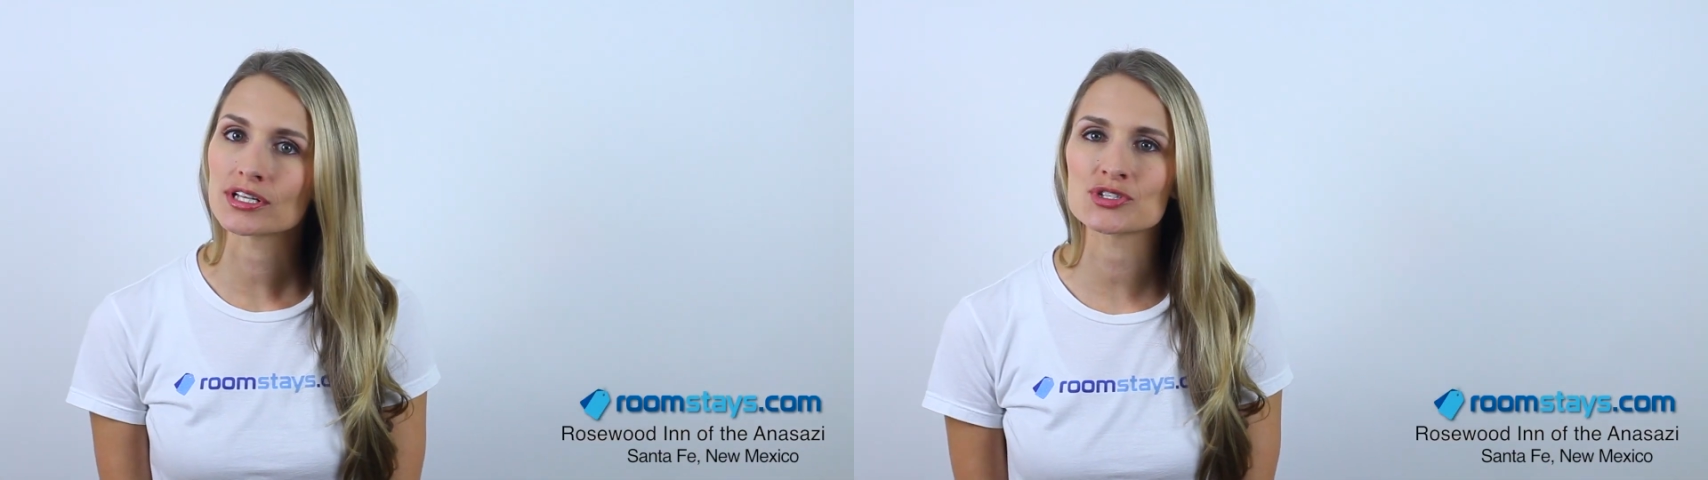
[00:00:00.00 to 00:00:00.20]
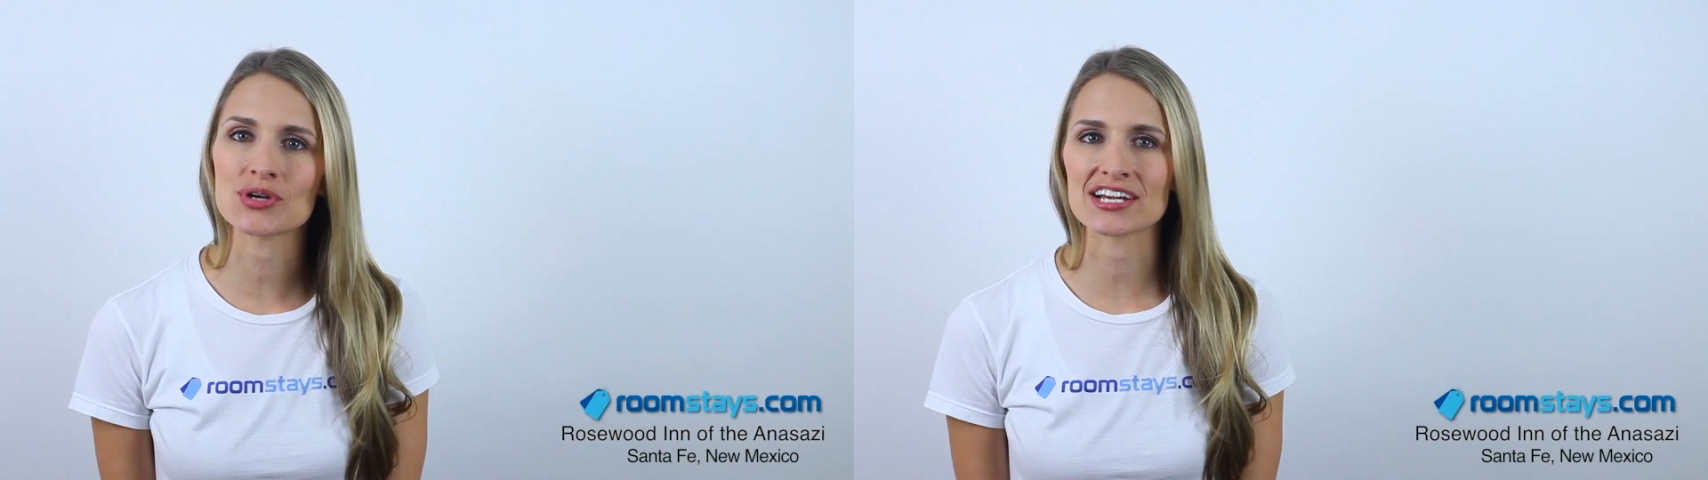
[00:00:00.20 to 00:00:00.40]

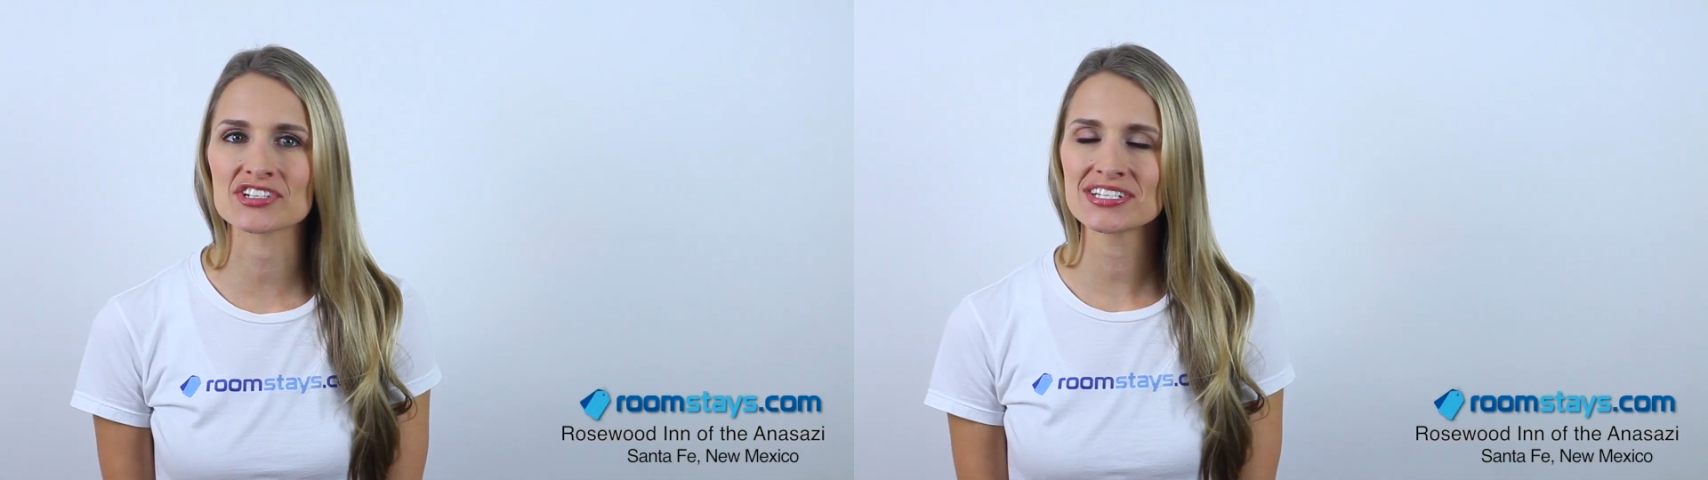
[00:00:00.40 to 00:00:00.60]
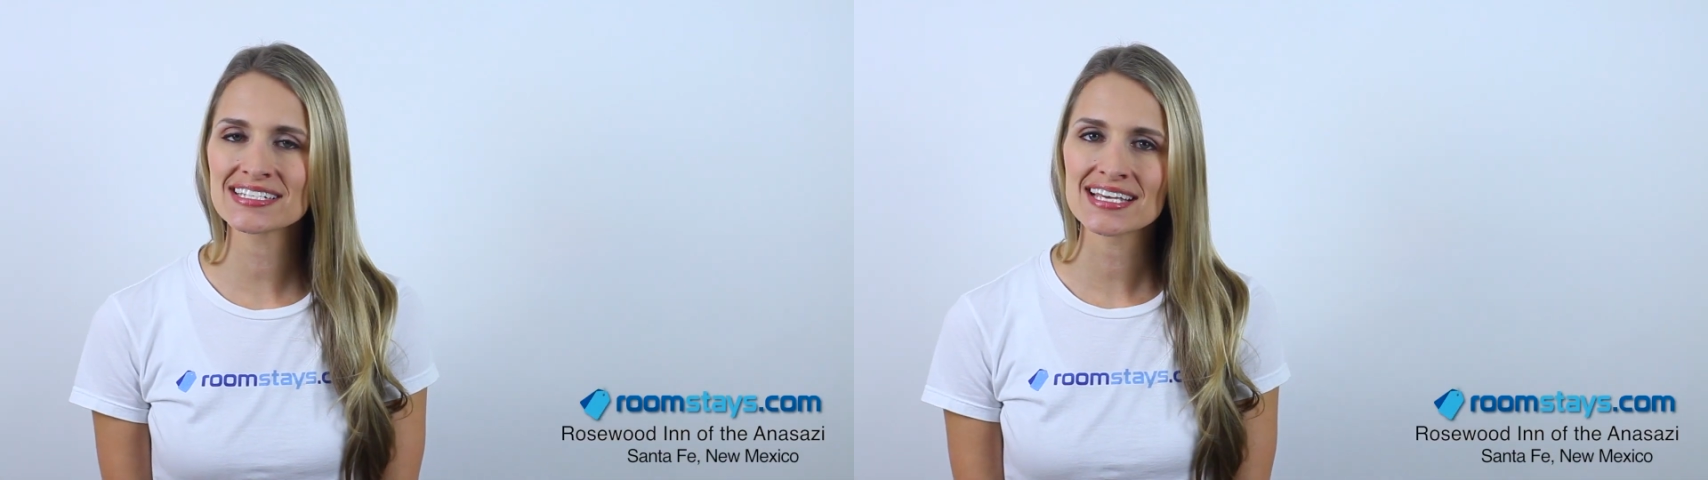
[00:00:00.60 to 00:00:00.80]

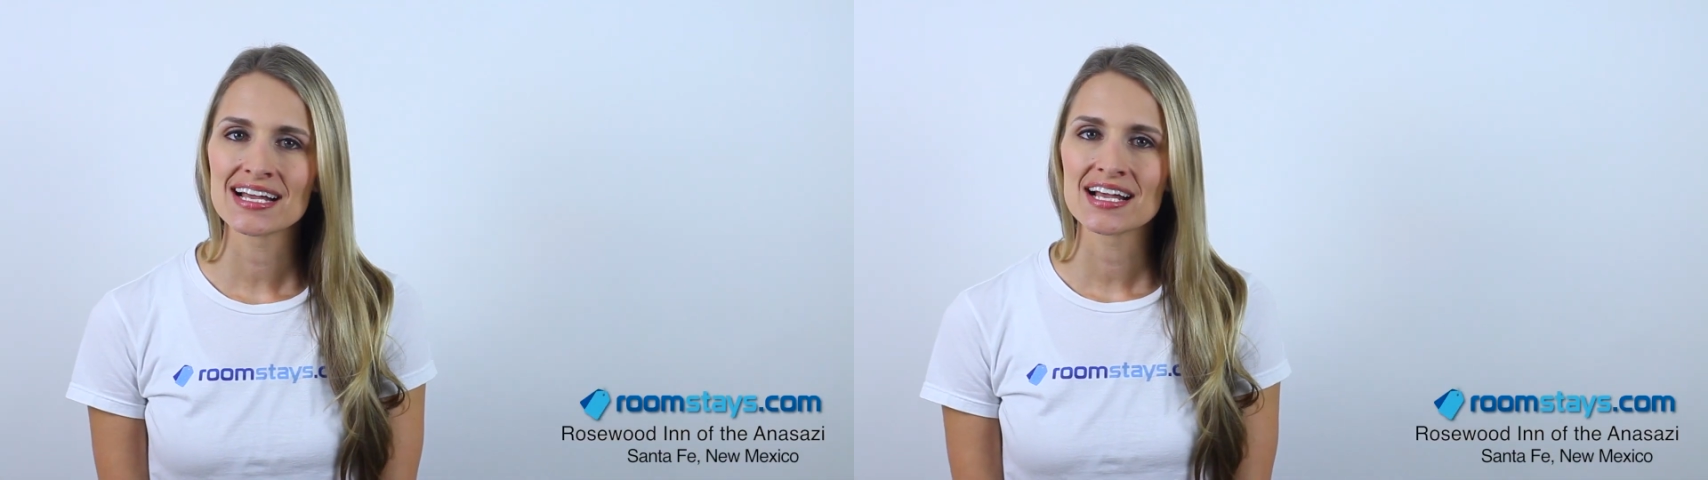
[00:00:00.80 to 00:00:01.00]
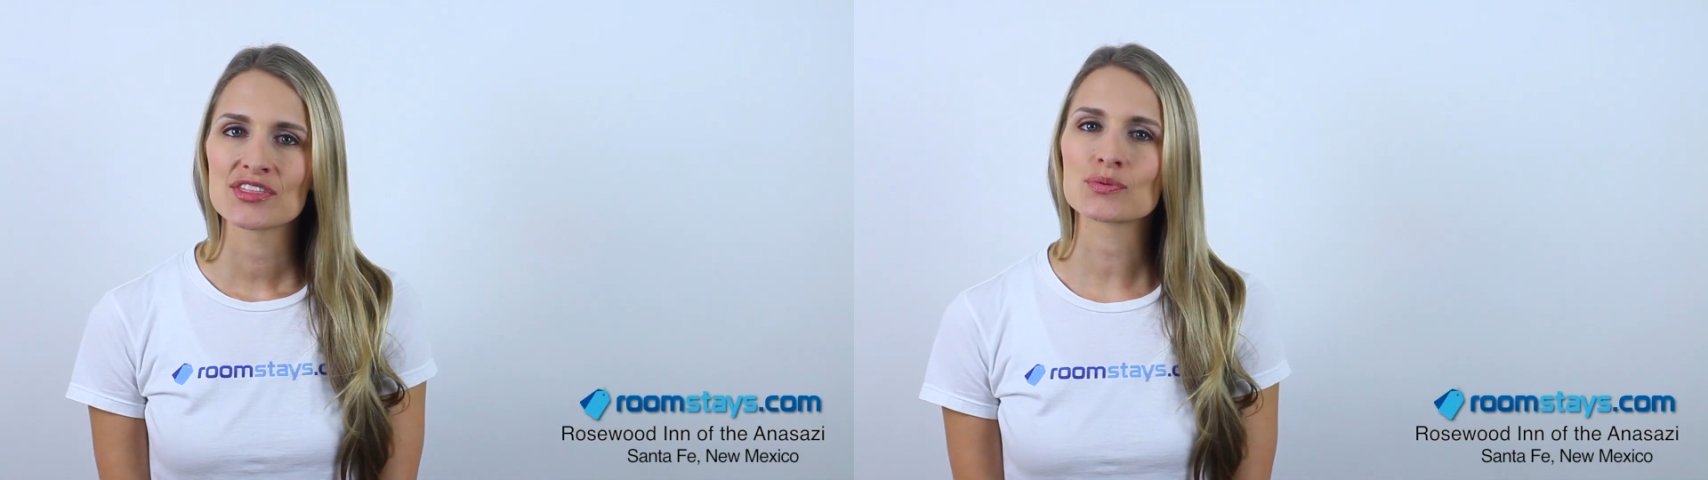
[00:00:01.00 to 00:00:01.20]
attractions,
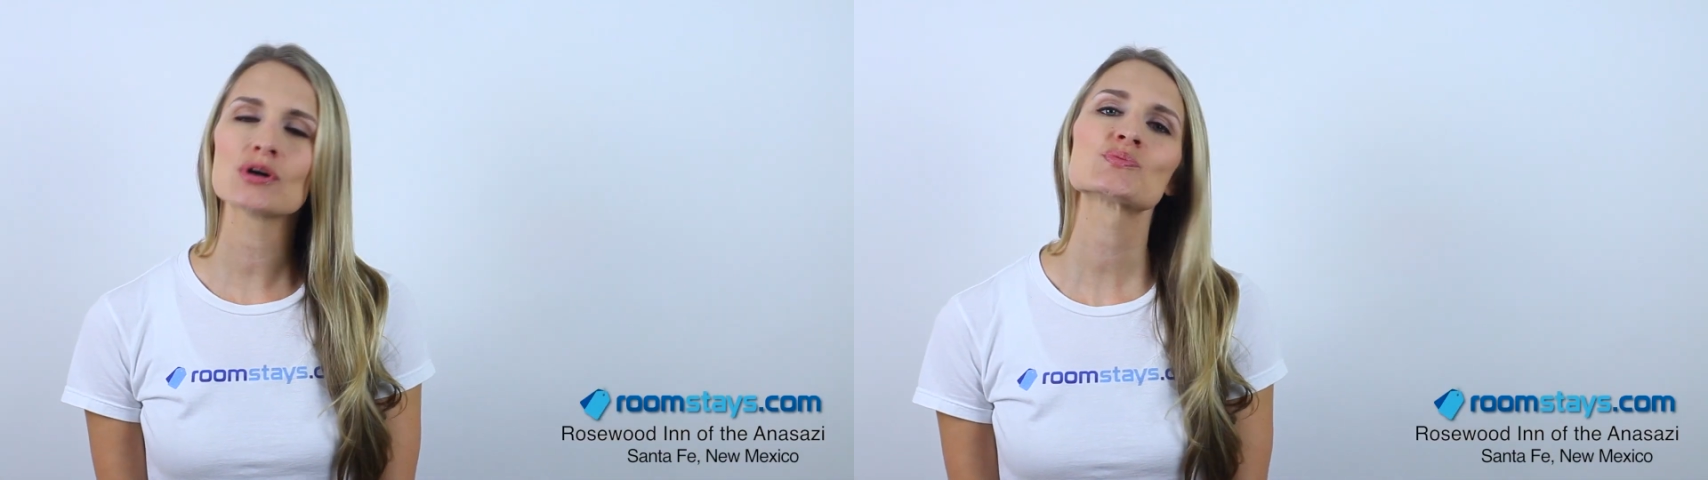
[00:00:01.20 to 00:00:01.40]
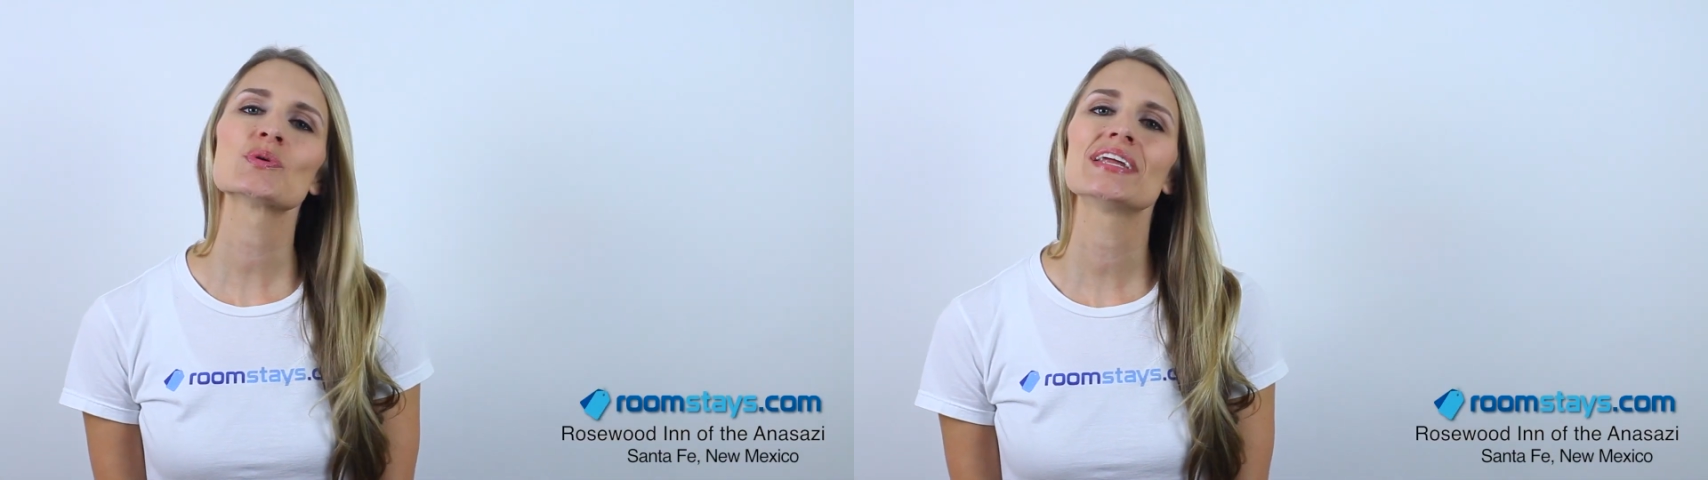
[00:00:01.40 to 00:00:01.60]
the Rosewood